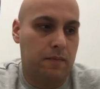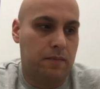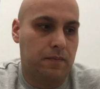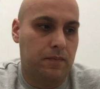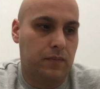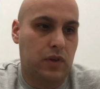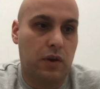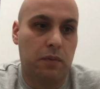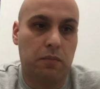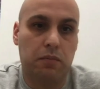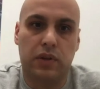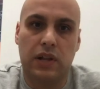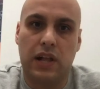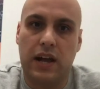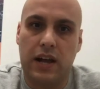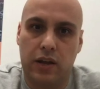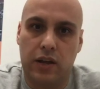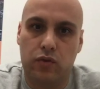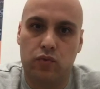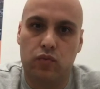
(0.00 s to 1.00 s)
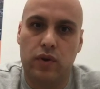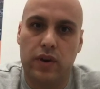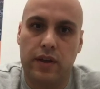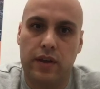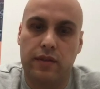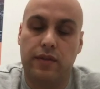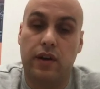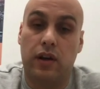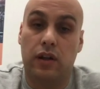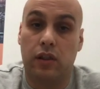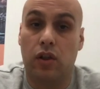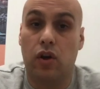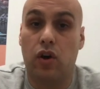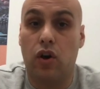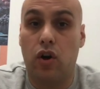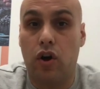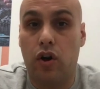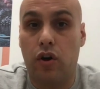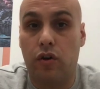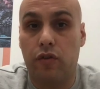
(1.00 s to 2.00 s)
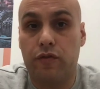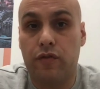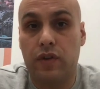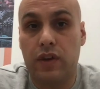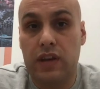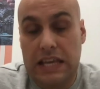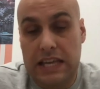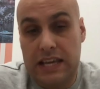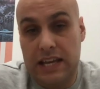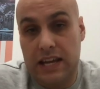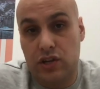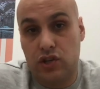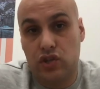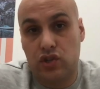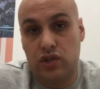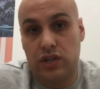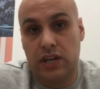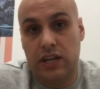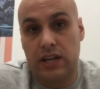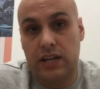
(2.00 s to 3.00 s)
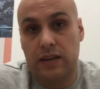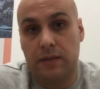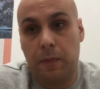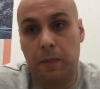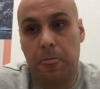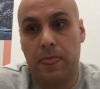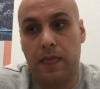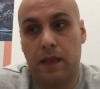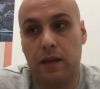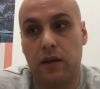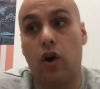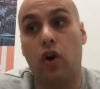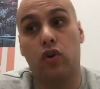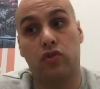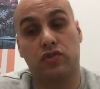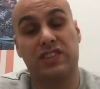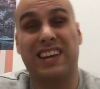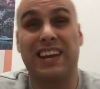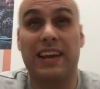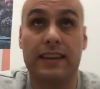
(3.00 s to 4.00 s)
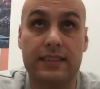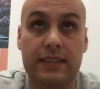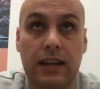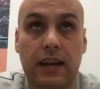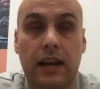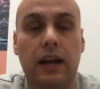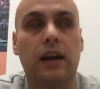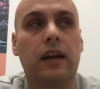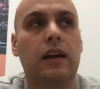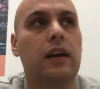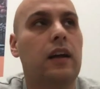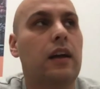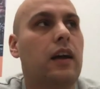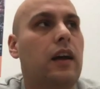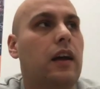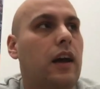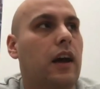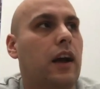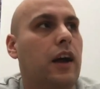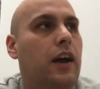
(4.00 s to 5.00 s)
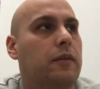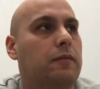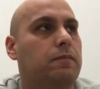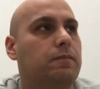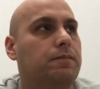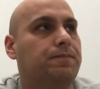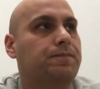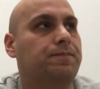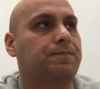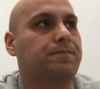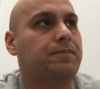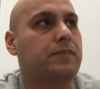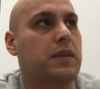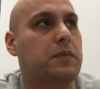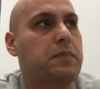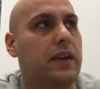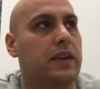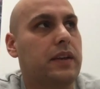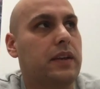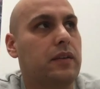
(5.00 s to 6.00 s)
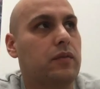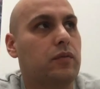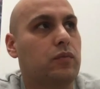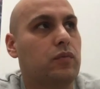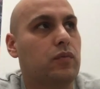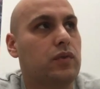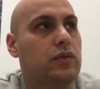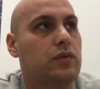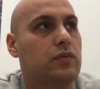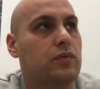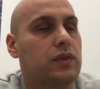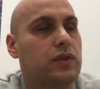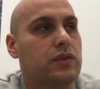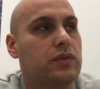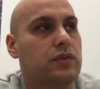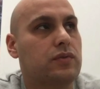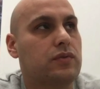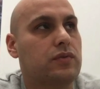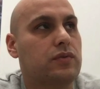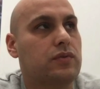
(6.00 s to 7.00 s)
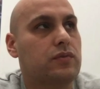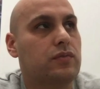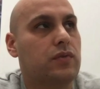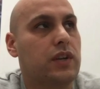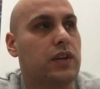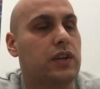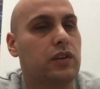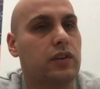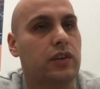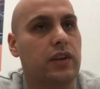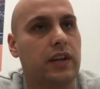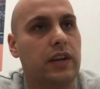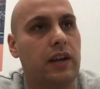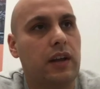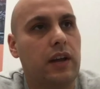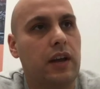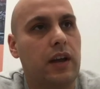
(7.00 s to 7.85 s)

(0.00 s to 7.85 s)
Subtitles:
compliant with a lot of ESG or CSR, depending on where you look at it,